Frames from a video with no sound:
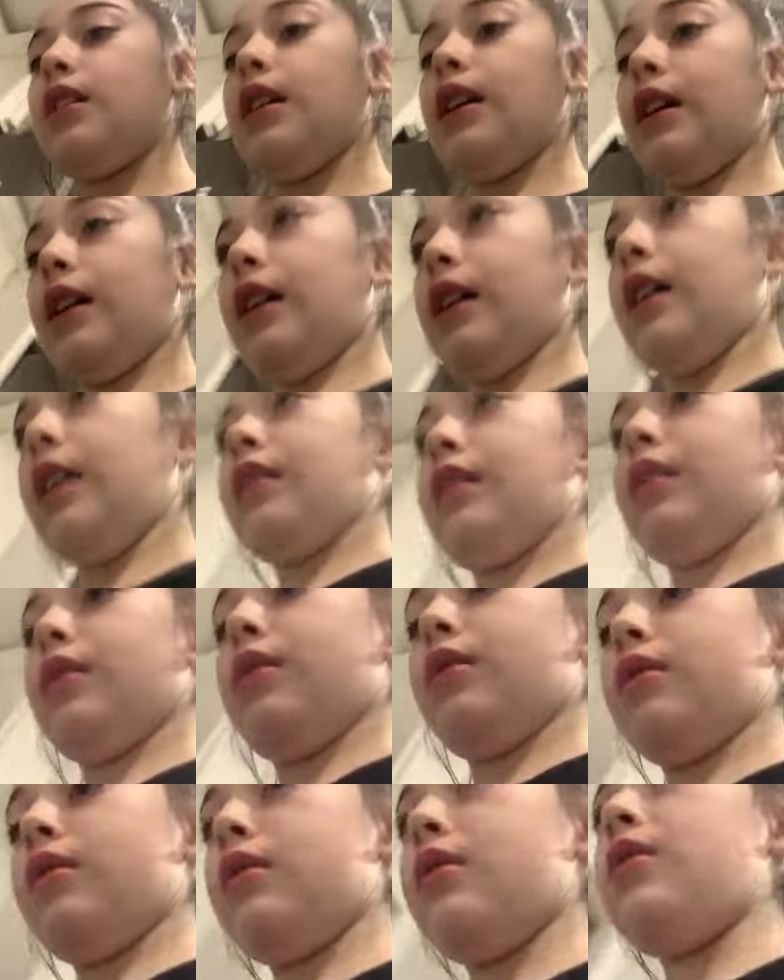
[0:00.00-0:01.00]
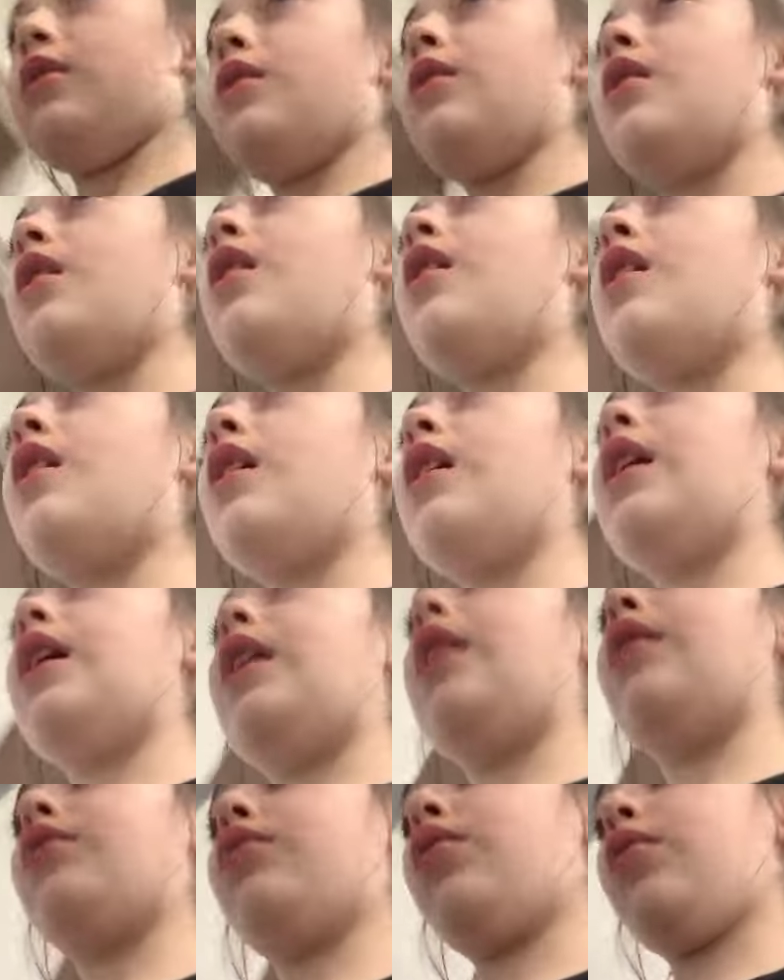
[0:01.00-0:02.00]
And
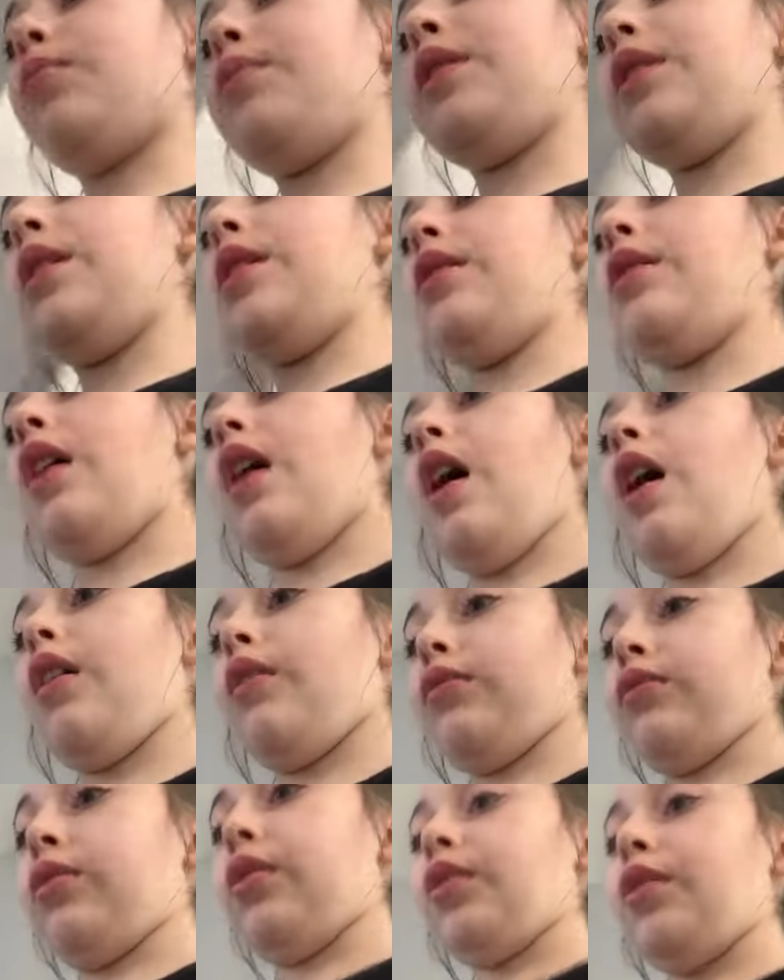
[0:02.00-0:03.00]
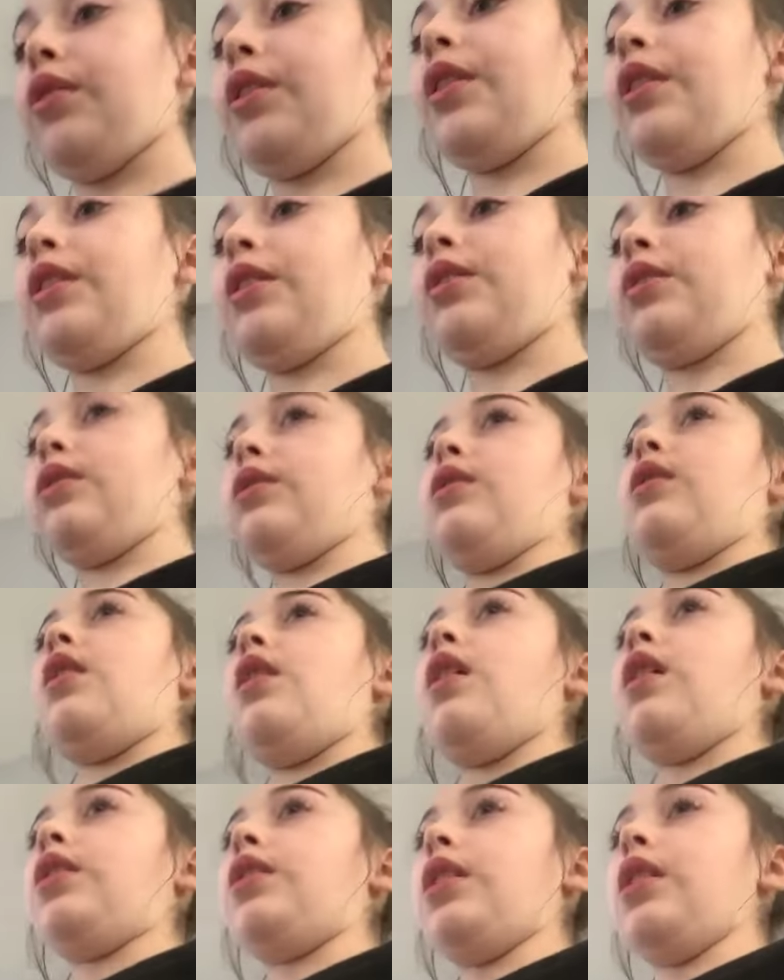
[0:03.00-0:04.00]
it will be a really
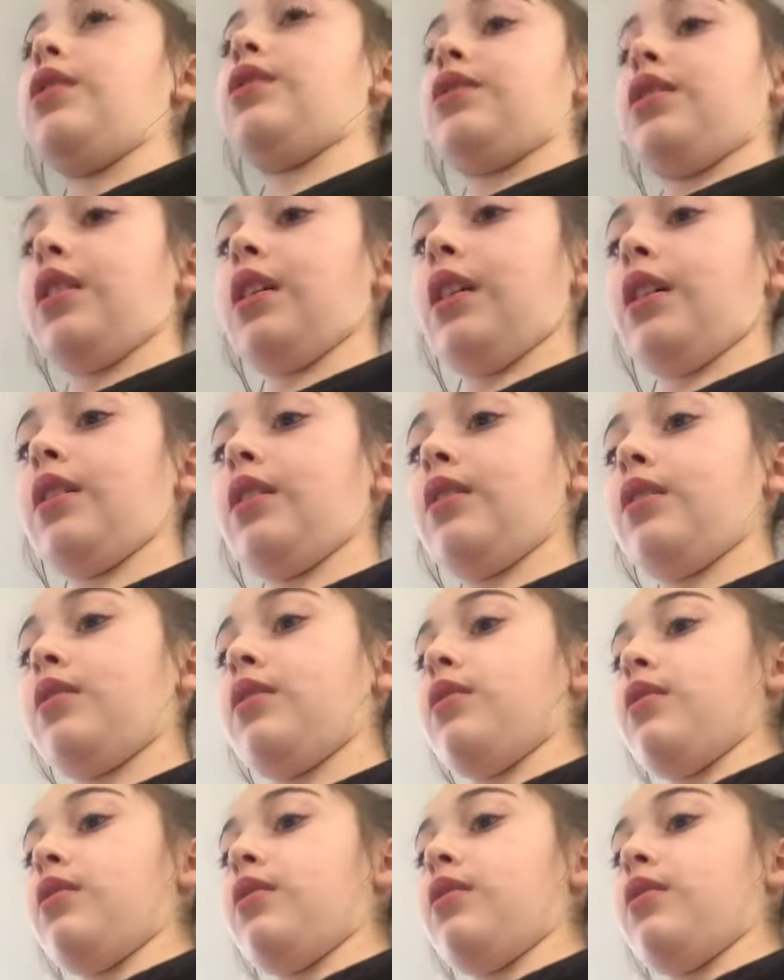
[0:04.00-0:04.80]
good thing.